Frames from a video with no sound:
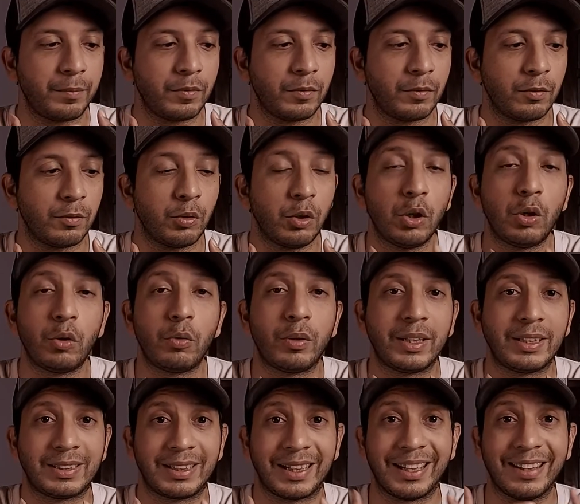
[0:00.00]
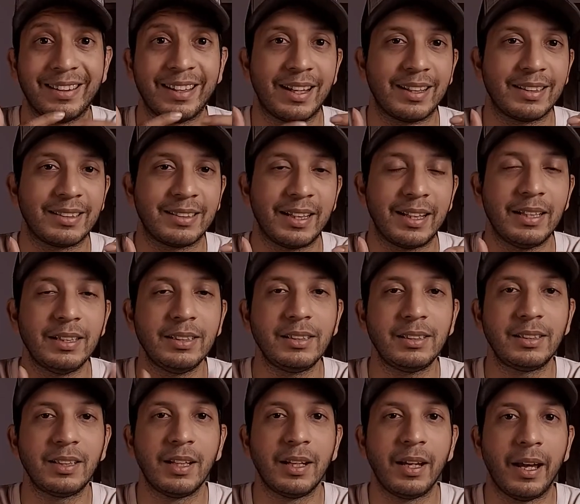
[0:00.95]
low risk in that
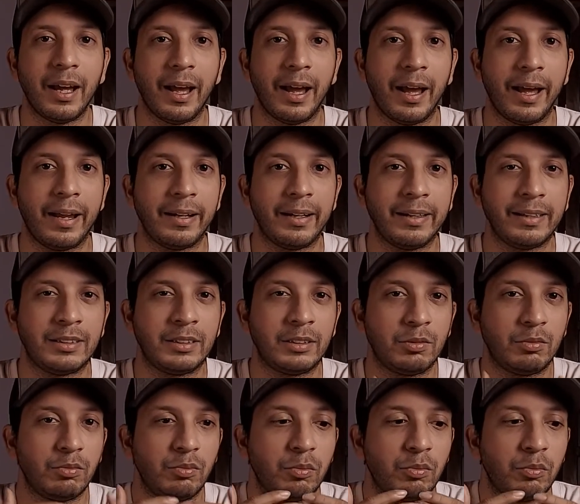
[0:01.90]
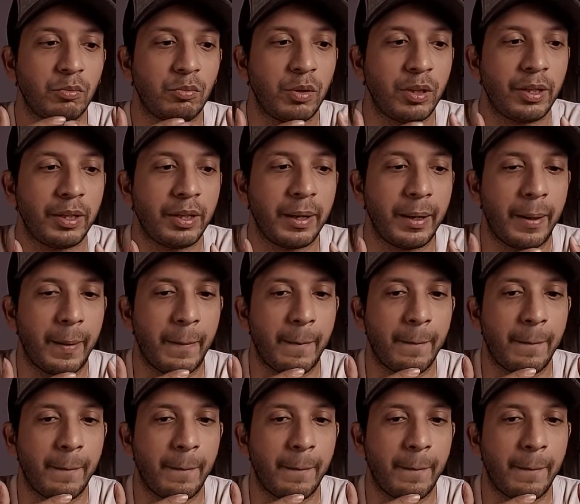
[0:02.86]
sense, and it's very